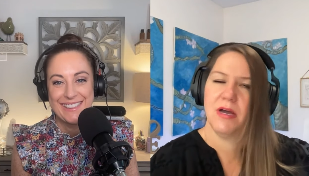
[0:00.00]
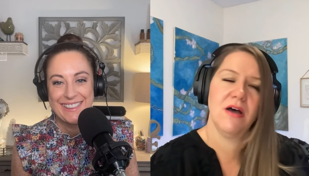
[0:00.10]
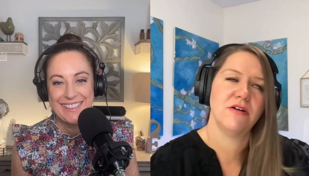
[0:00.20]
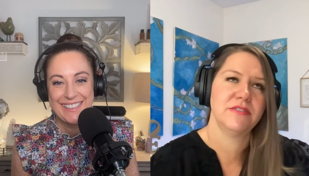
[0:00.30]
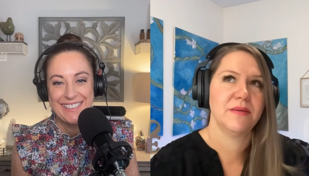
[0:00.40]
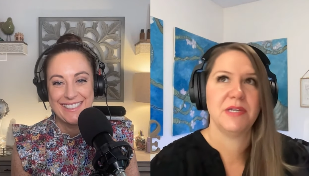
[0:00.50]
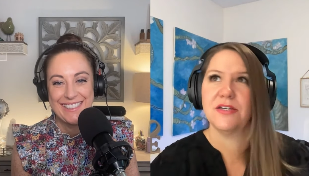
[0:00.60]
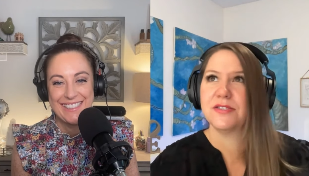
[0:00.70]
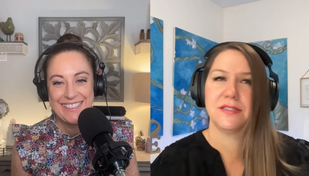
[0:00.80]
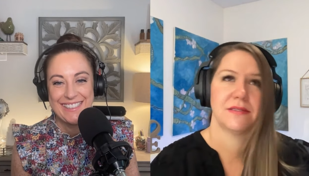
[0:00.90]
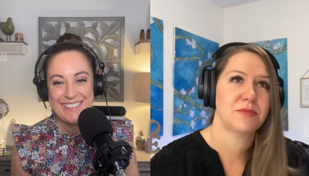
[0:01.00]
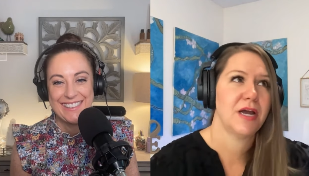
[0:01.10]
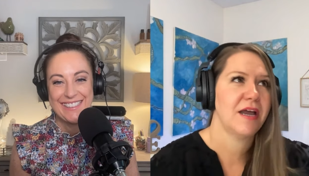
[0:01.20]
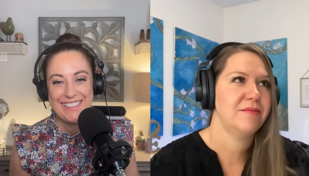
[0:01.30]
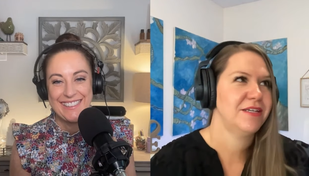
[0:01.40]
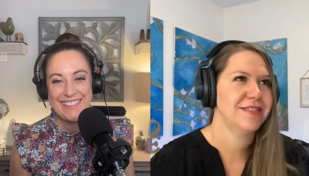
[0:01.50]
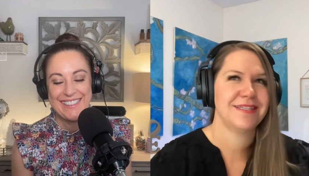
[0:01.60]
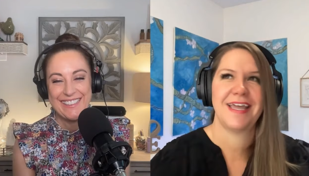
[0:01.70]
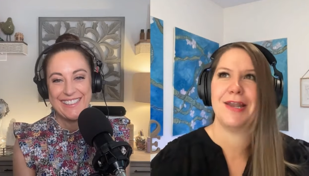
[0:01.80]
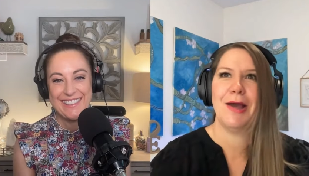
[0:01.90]
Speaker 1: Oh, somebody else unsubscribed. And it's
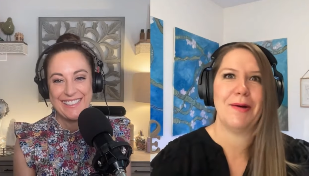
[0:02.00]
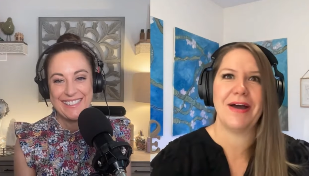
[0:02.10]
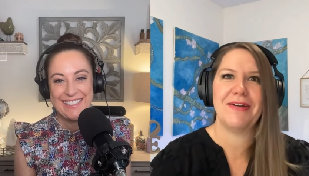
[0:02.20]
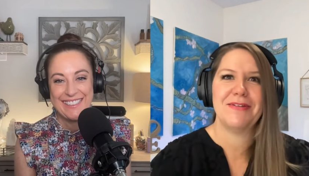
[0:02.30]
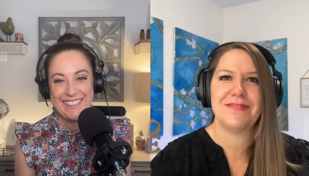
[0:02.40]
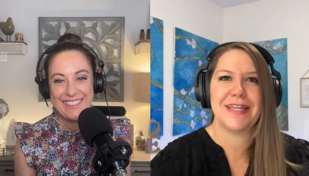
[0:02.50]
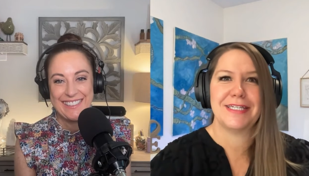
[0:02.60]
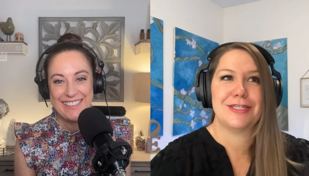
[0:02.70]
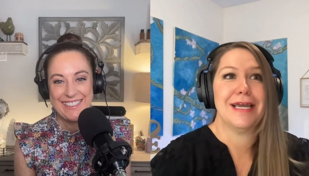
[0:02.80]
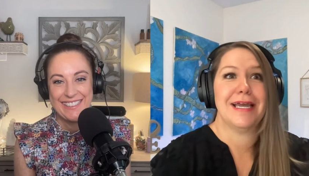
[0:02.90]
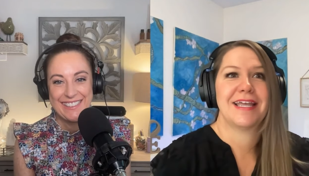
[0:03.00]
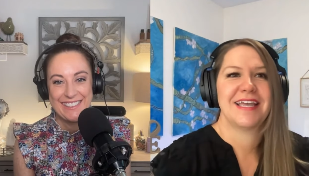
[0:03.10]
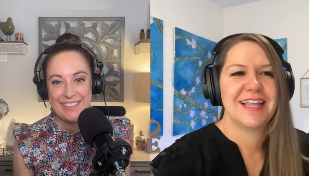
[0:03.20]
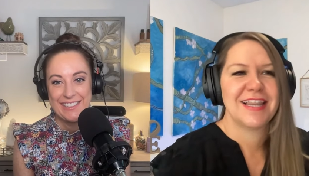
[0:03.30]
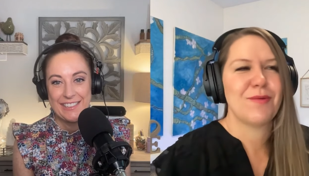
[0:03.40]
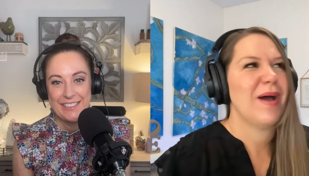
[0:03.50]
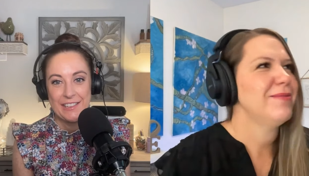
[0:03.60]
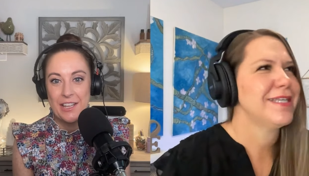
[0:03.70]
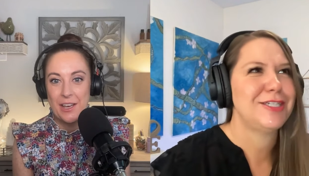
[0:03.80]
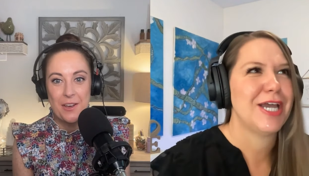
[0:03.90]
like, no, I don't even like check. Like, why was
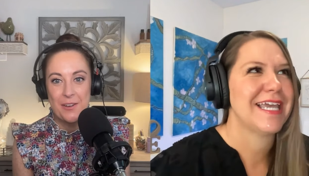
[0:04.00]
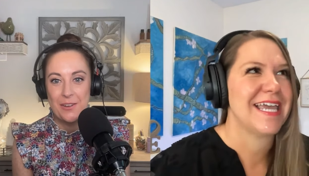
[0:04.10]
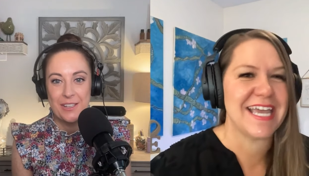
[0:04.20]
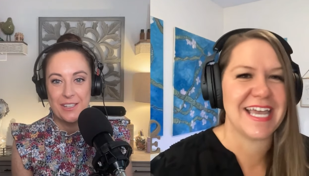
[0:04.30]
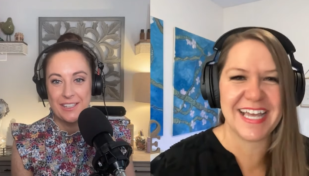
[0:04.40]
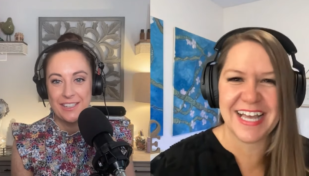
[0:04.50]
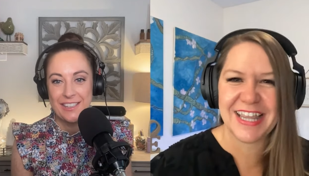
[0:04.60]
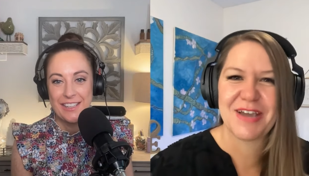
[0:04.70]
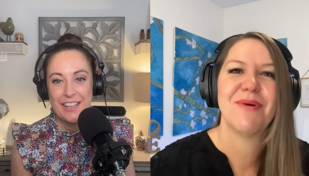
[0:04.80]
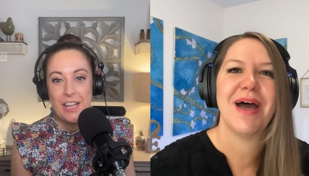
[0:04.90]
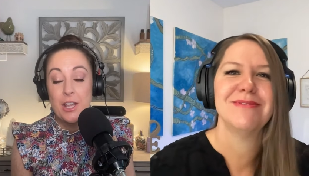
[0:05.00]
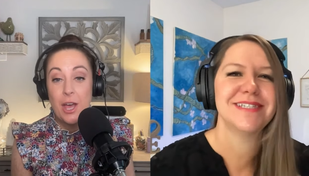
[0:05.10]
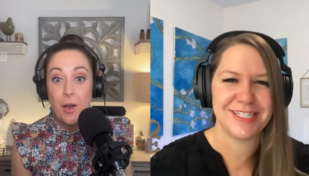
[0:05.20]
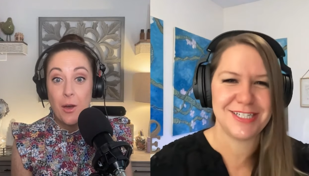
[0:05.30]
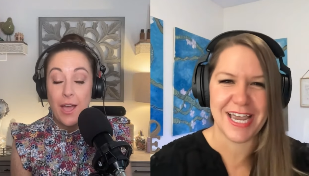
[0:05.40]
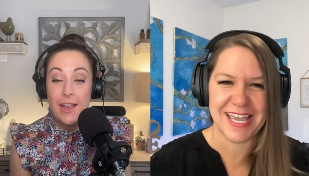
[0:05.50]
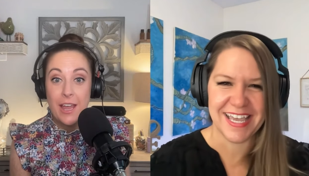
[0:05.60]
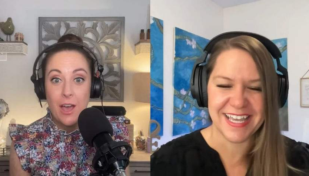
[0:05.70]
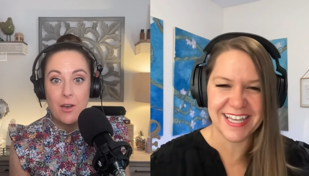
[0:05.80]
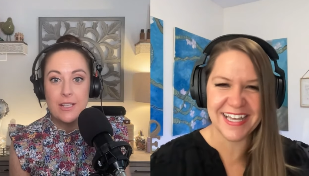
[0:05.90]
no. I checking? Like, why was no, I checking?
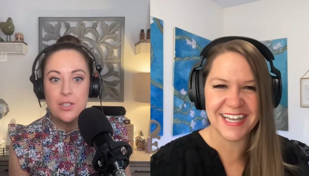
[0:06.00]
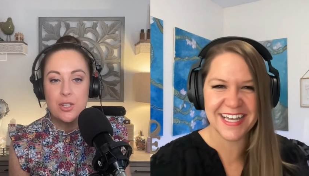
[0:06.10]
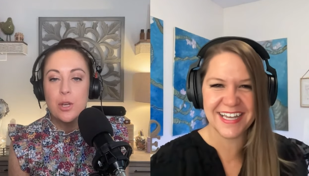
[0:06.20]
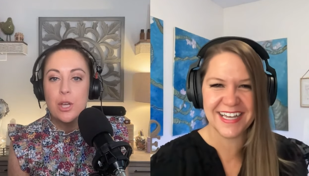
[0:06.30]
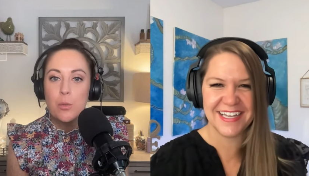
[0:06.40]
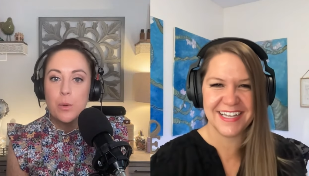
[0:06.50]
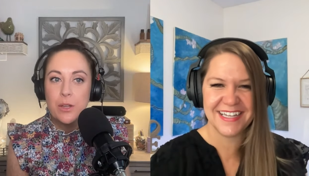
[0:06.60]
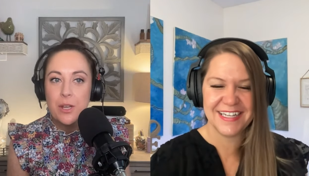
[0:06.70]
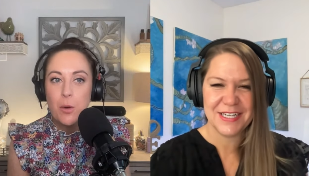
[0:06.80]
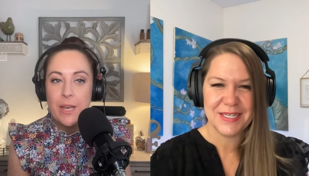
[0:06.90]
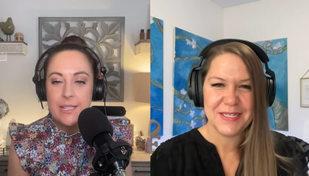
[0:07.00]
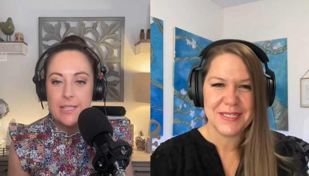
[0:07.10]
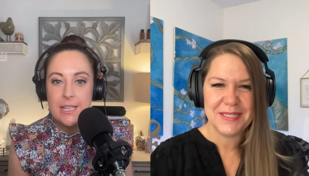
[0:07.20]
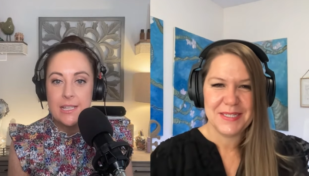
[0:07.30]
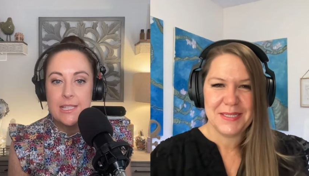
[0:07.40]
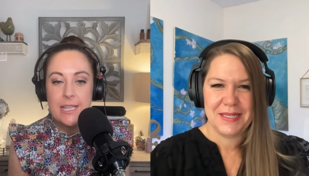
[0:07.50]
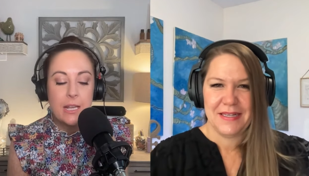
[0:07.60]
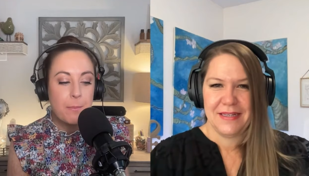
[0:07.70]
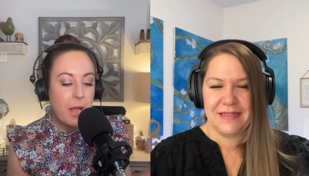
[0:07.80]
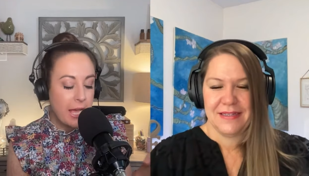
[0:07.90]
No,
Speaker 2: it's true. Well, you know what? It's it's it
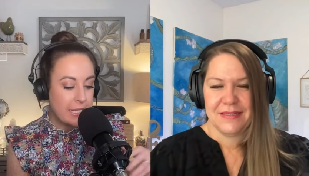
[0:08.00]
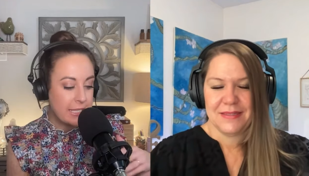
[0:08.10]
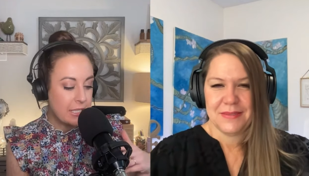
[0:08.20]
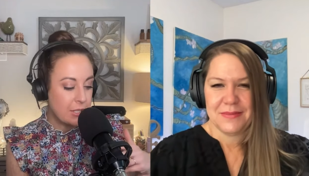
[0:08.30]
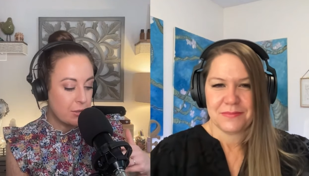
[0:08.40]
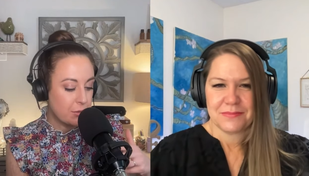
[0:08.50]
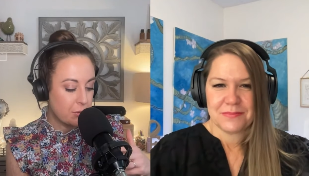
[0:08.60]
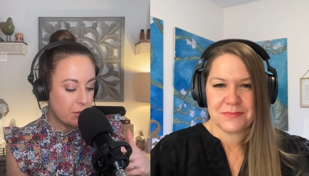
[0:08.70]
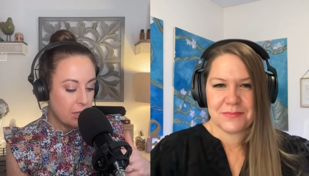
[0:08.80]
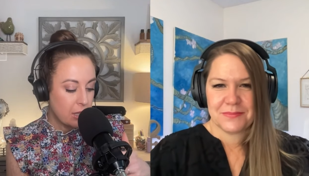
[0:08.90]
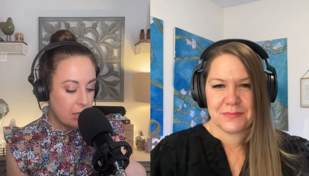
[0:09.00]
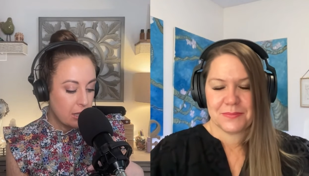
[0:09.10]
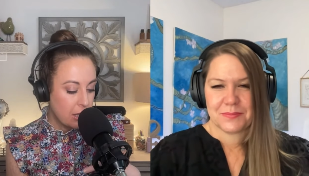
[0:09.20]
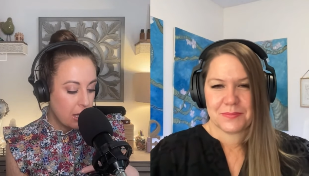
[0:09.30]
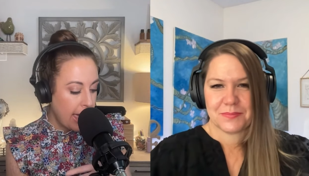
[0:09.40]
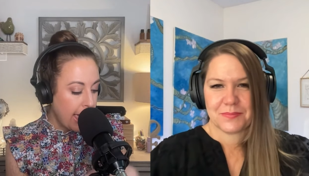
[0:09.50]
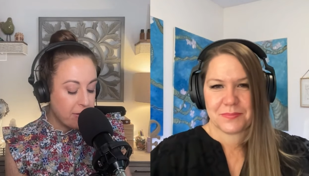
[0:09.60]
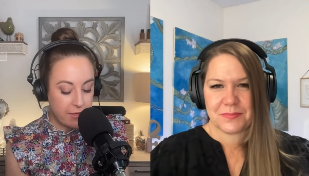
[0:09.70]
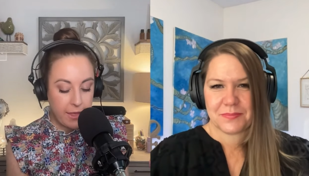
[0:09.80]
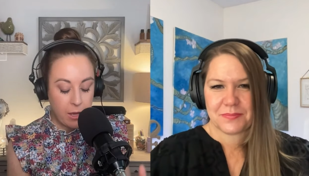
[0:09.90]
applies to
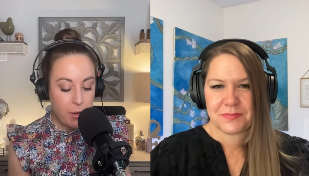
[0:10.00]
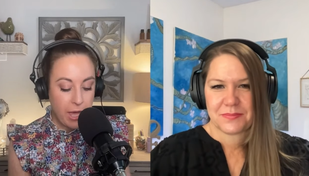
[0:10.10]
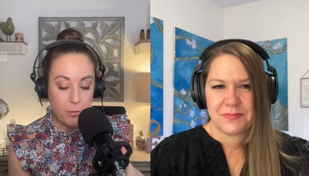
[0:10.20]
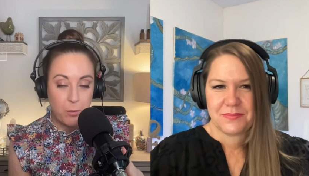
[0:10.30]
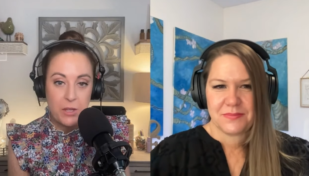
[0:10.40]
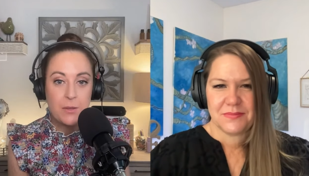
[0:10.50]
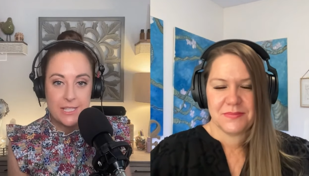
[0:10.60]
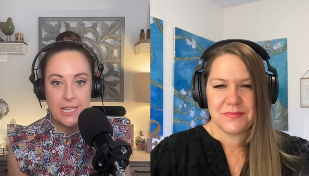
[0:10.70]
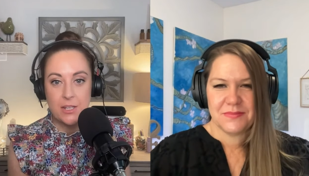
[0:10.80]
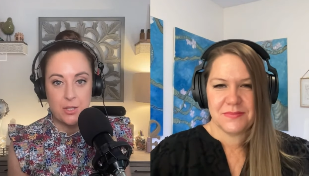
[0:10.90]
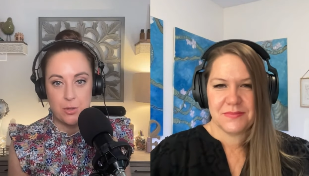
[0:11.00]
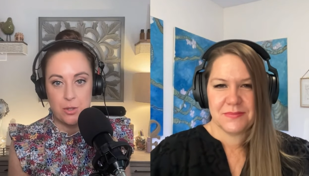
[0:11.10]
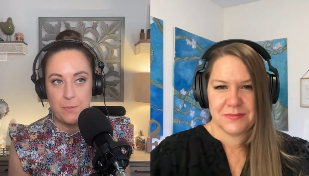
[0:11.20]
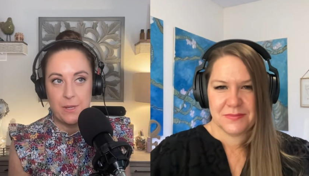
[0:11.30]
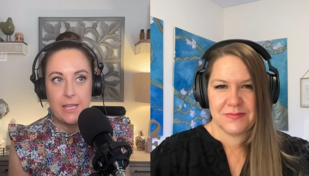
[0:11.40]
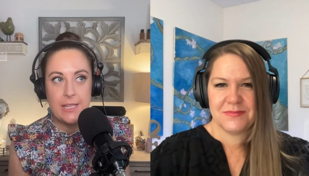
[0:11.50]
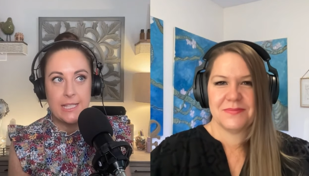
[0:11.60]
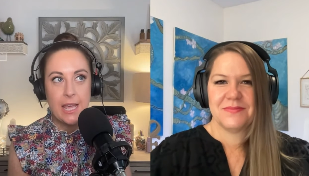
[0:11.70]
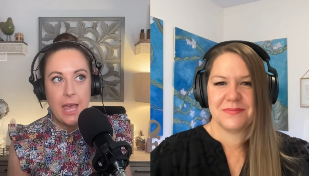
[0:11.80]
every like okay, what you just said is so true because